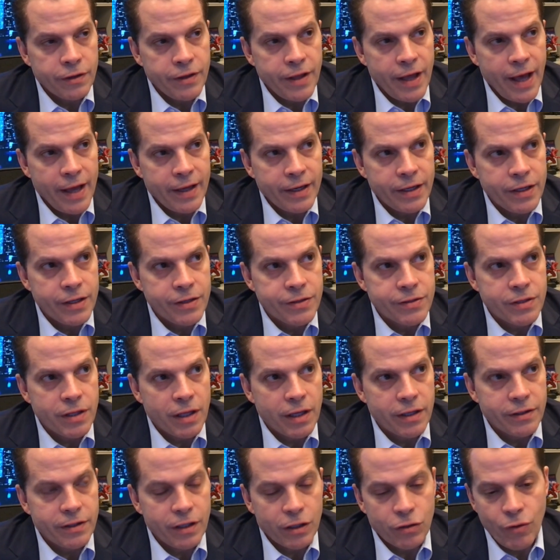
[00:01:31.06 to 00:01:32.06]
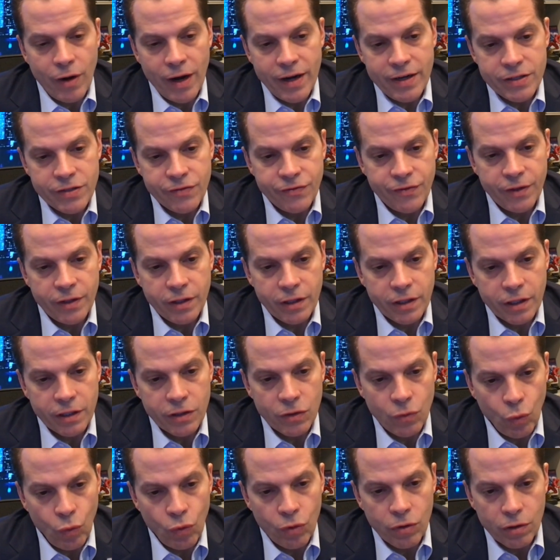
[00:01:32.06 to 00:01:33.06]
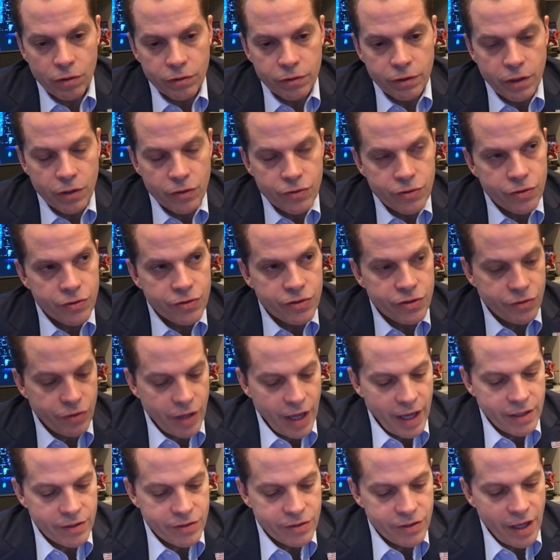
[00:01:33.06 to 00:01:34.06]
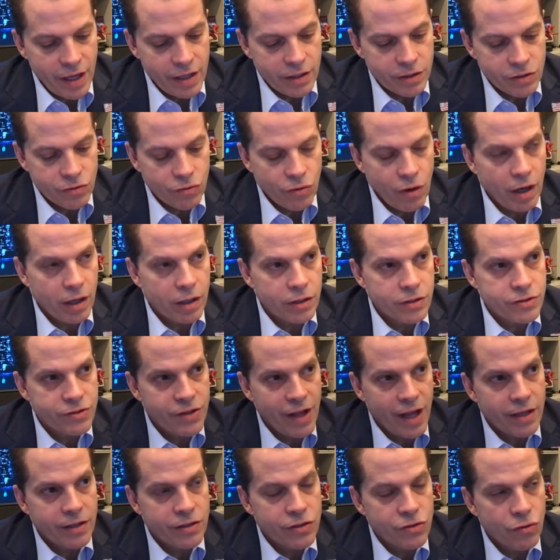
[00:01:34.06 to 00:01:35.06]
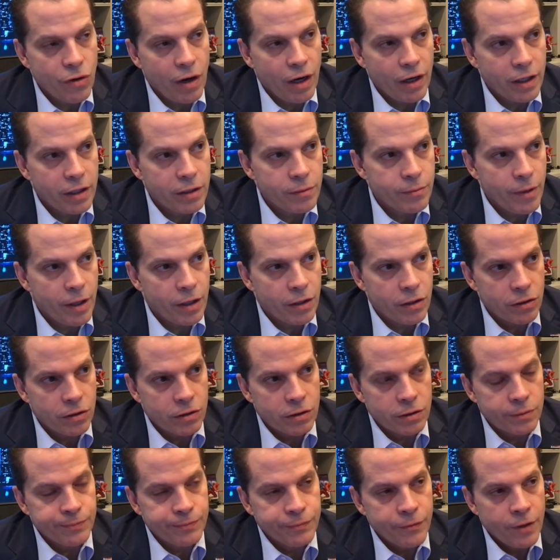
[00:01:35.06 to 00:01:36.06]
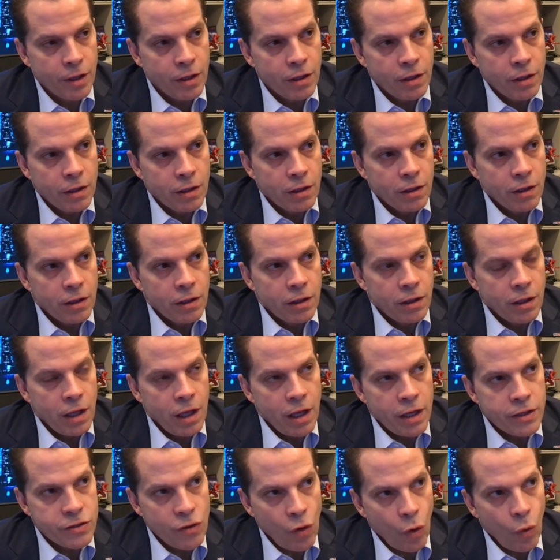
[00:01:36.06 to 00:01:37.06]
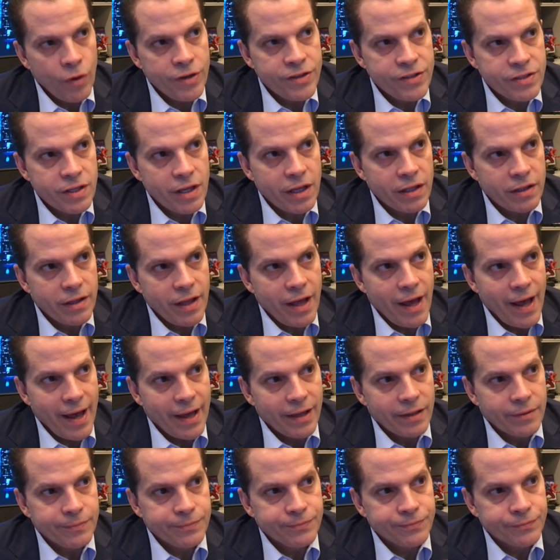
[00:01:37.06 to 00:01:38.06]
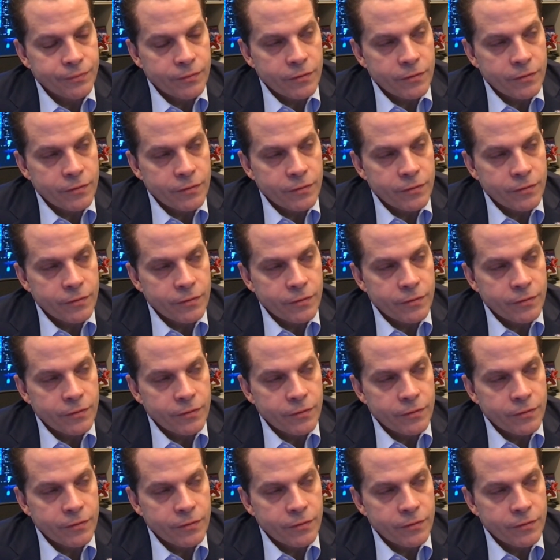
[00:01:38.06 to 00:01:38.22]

that is like the greatest feeling in the world. So Stan Druckenmiller has always said that